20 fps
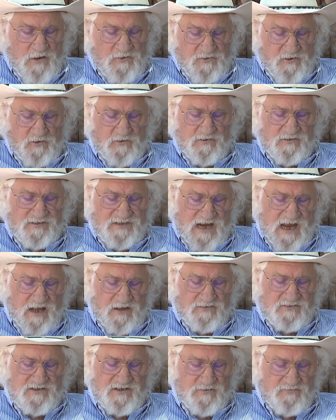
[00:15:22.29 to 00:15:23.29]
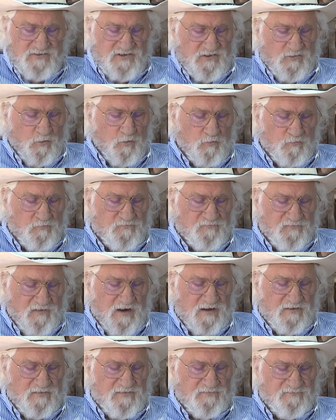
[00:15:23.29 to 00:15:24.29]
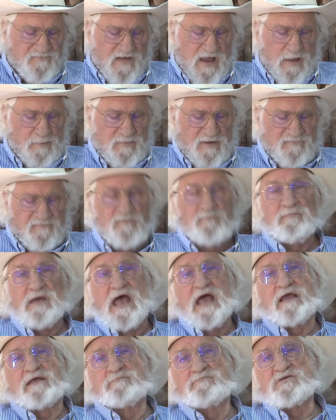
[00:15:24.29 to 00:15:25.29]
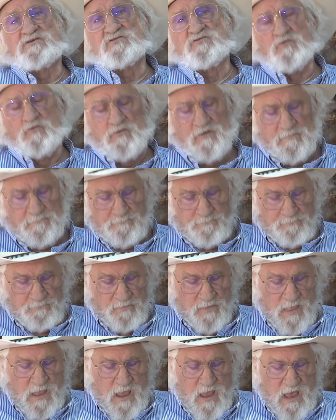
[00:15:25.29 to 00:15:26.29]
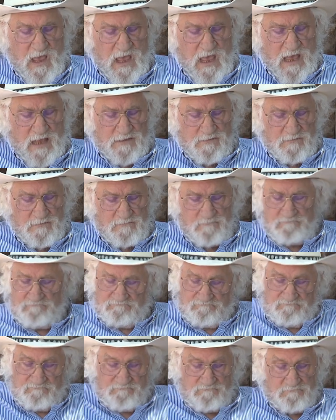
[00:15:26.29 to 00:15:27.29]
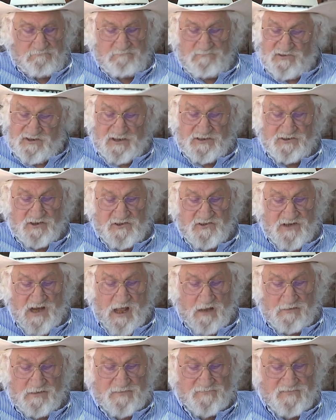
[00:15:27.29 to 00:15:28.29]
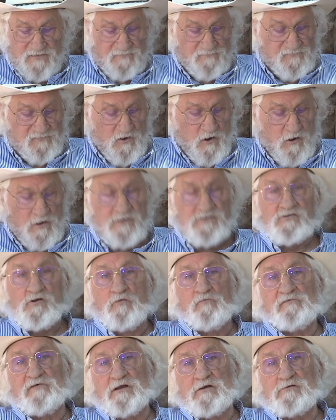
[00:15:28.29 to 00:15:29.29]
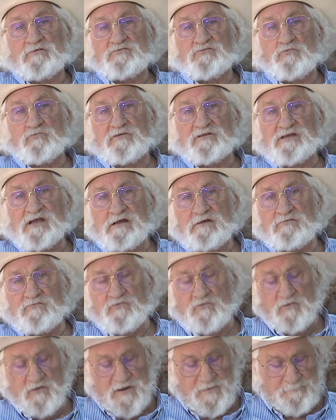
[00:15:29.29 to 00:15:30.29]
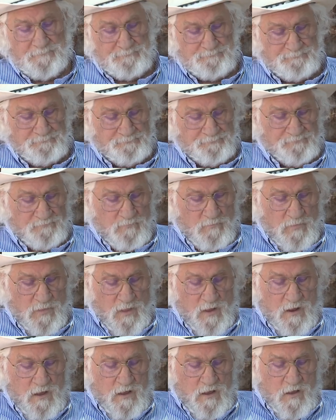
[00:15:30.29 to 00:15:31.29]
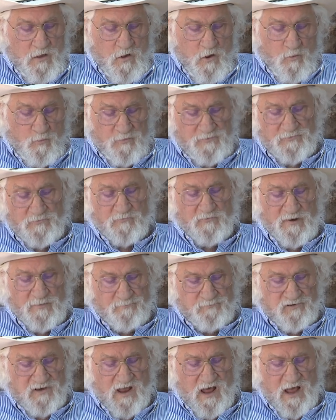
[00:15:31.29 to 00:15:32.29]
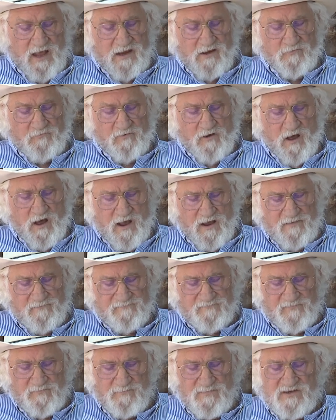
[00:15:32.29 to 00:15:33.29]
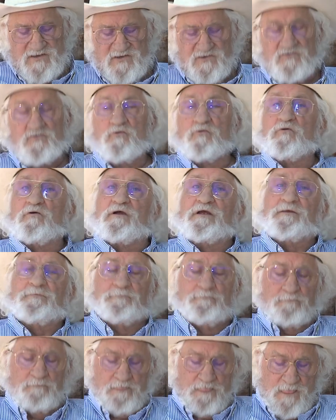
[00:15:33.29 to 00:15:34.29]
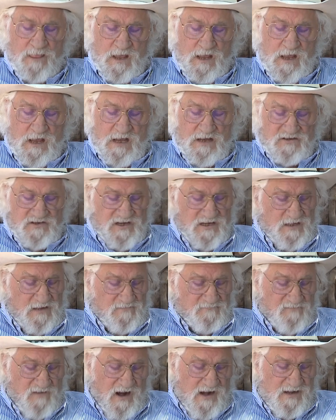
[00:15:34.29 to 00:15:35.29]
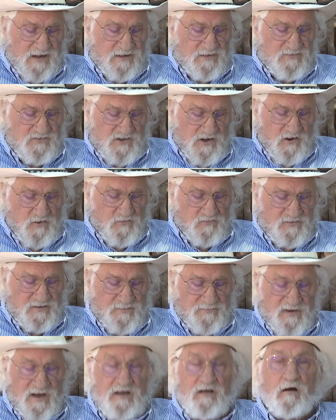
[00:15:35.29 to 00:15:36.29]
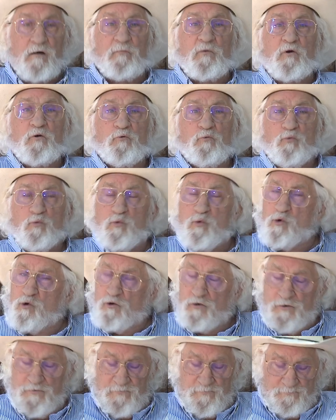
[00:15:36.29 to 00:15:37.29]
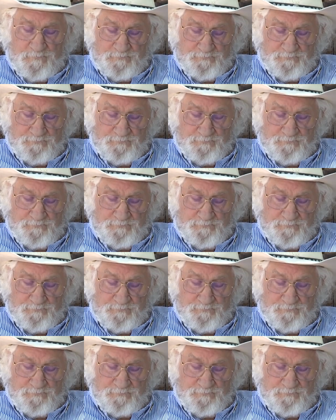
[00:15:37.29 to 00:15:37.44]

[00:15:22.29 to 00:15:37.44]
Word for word: Turns out she was an old friend of the family from back in Missouri, and she just now lived in Florence over in Arizona Territory. When the reply arrived from Mrs. Orey, she invited Joe to become her ward.